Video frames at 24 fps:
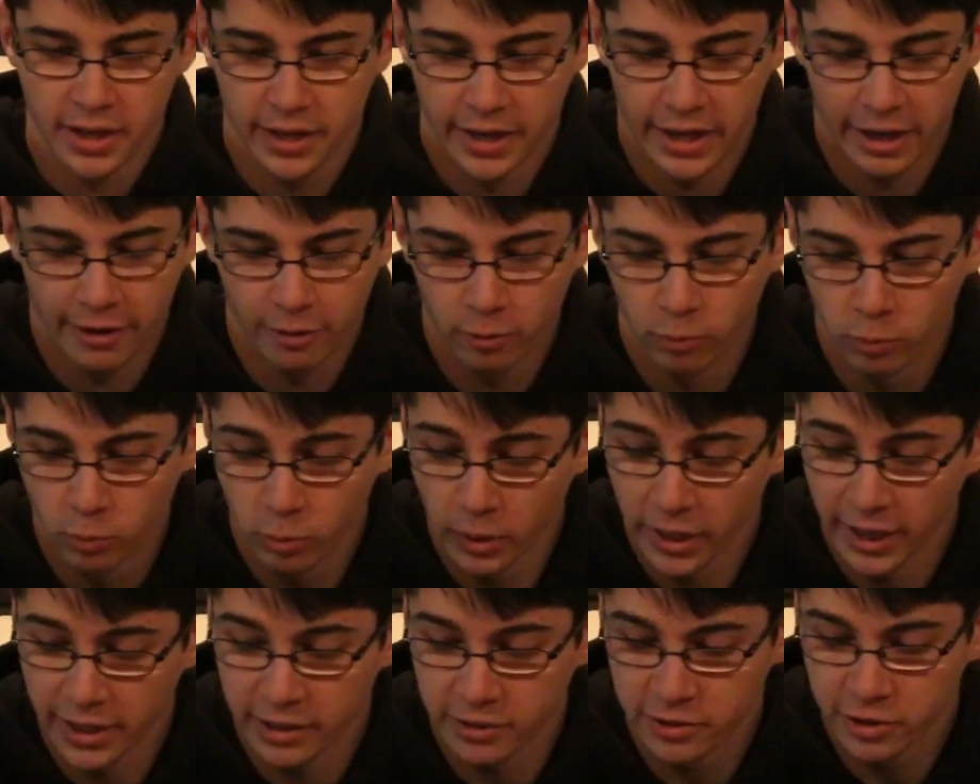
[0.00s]
Now,
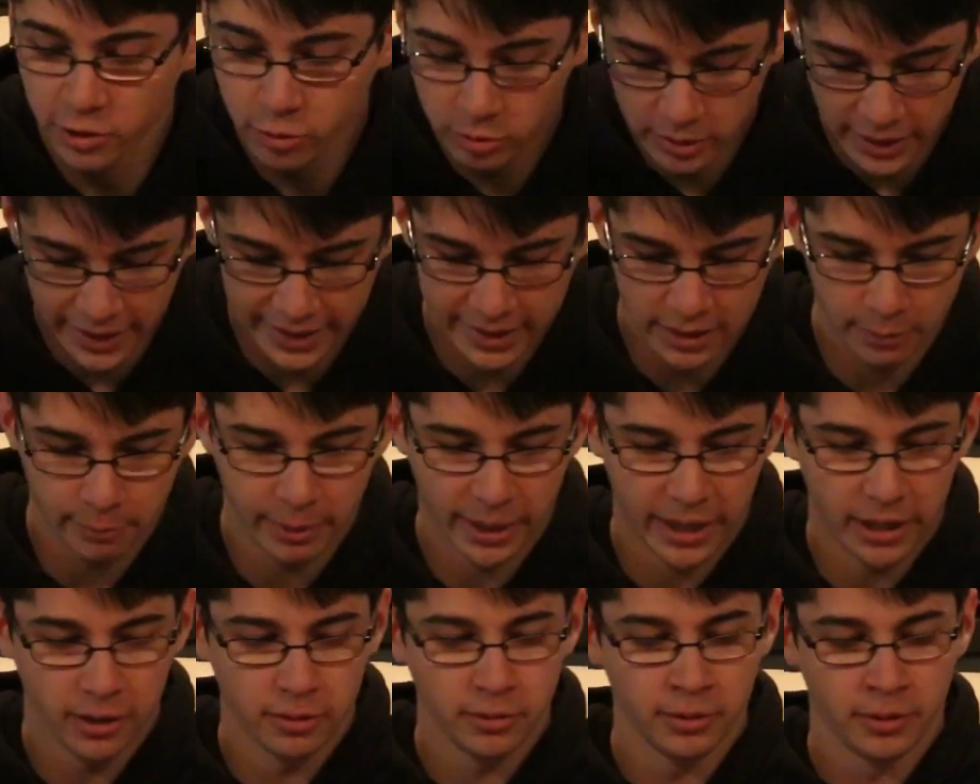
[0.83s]
what I do like
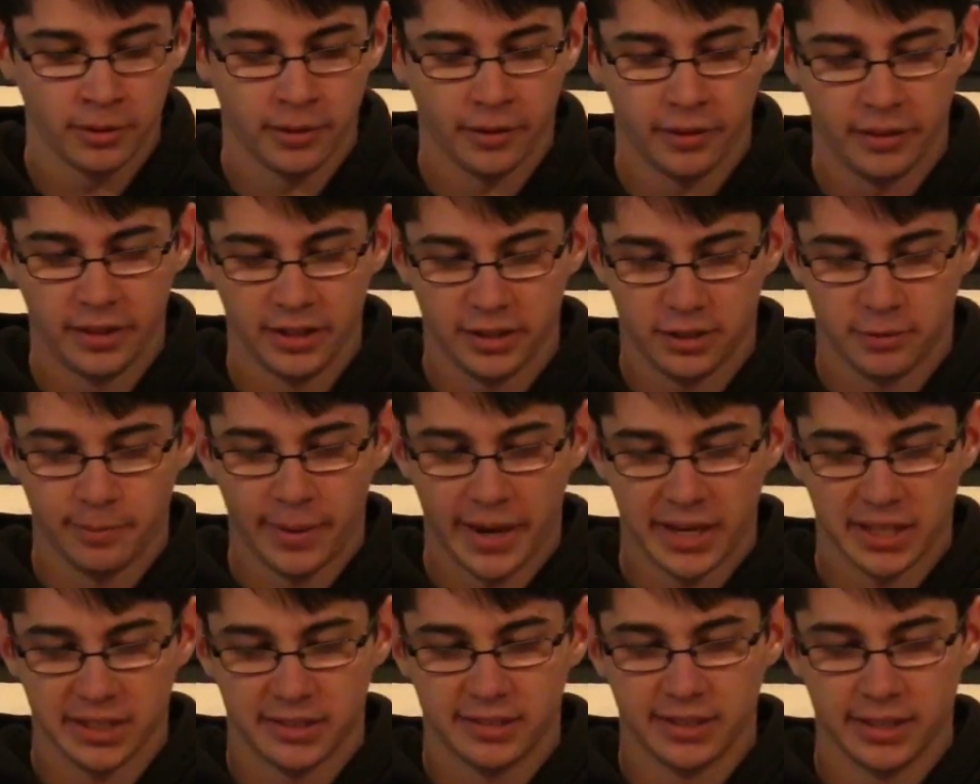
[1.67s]
about this
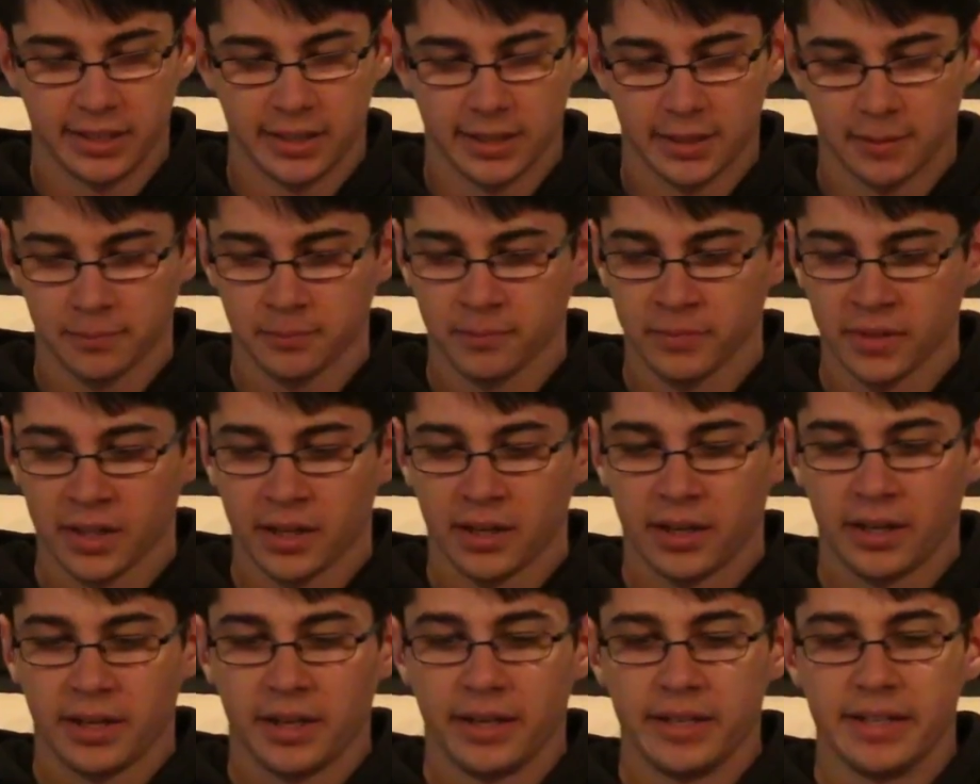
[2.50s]
magazine
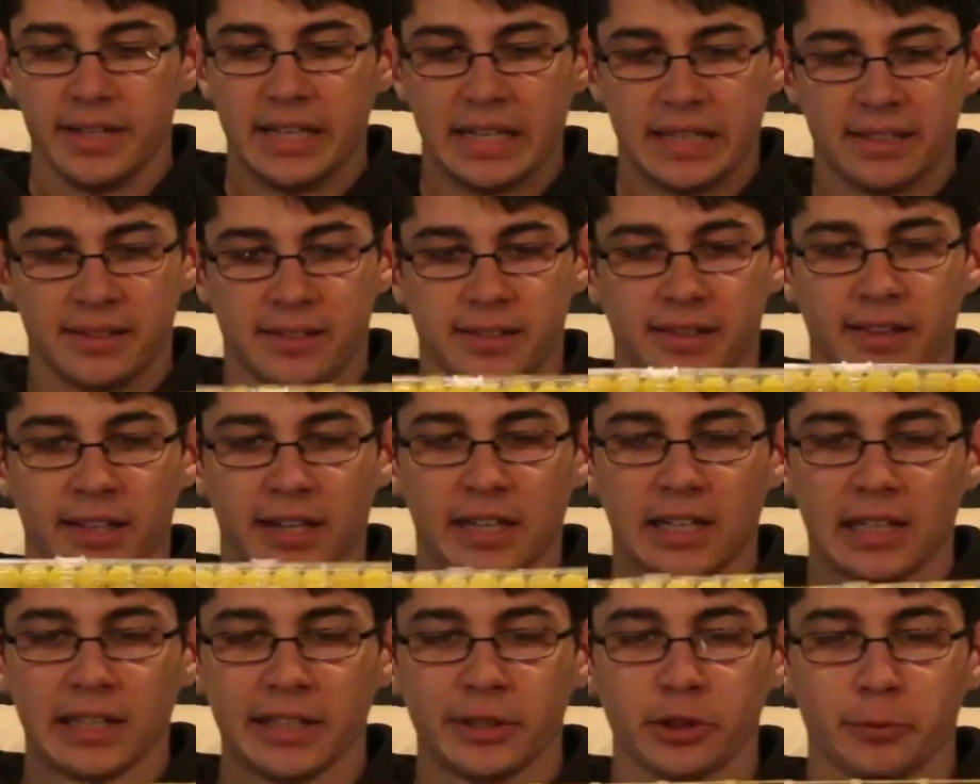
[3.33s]
is the
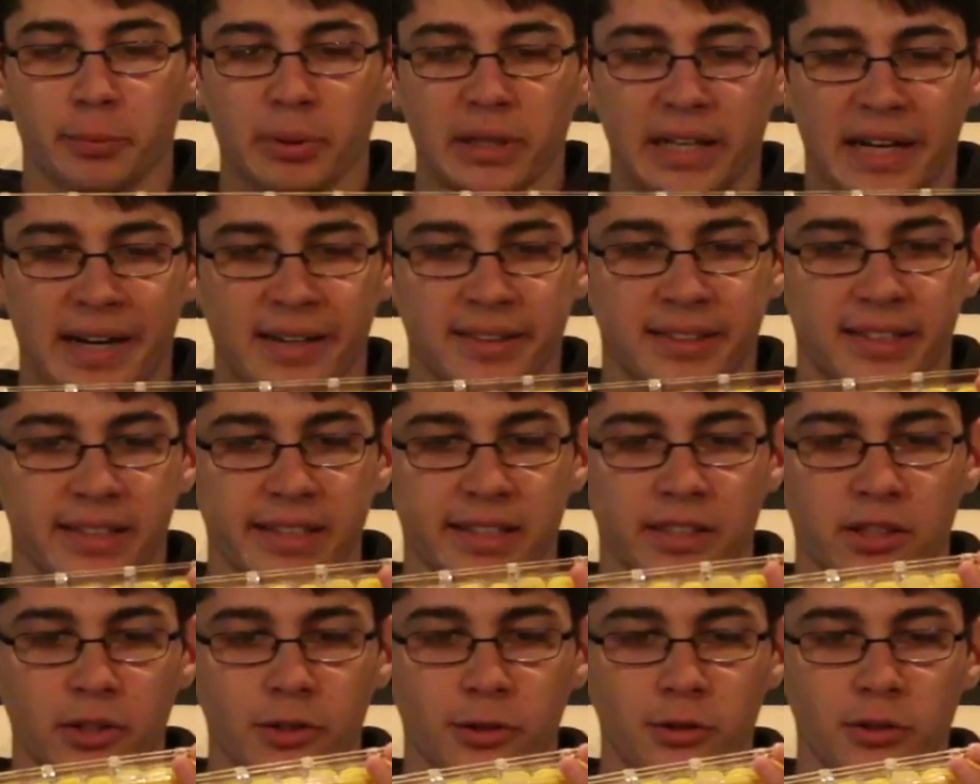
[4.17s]
clear
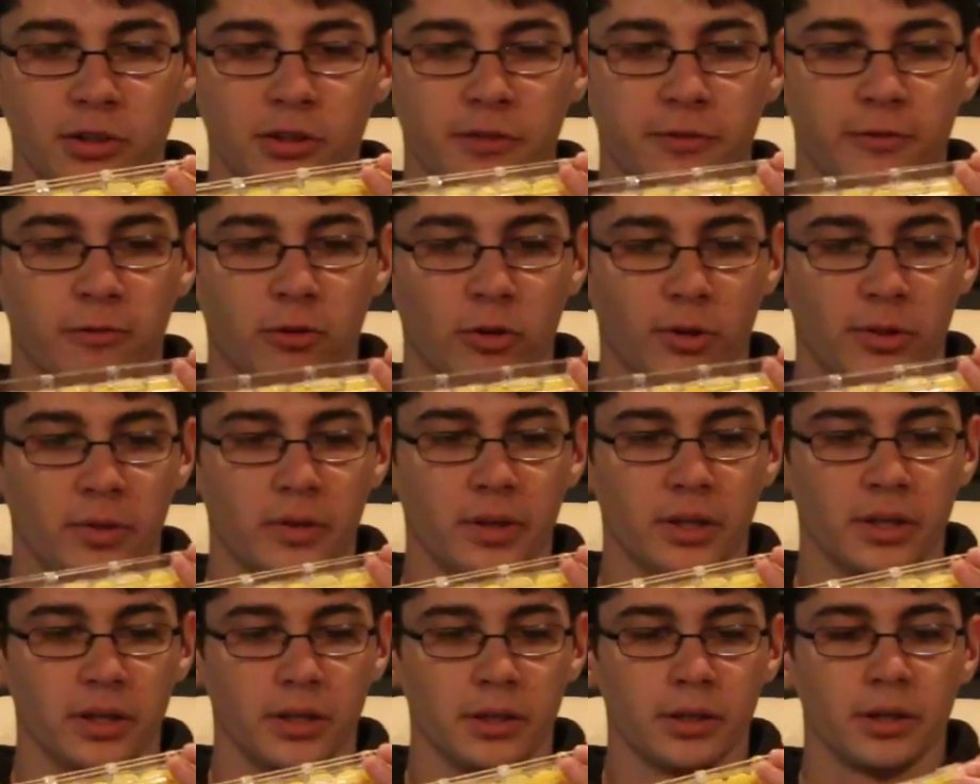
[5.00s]
plastic used for
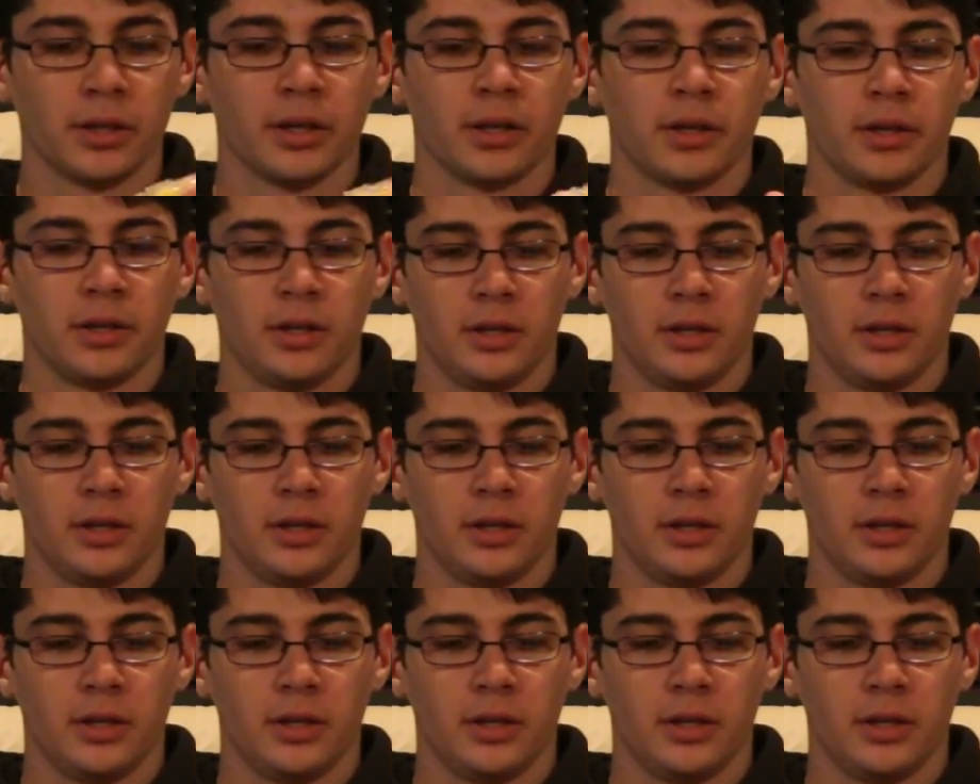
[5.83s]
the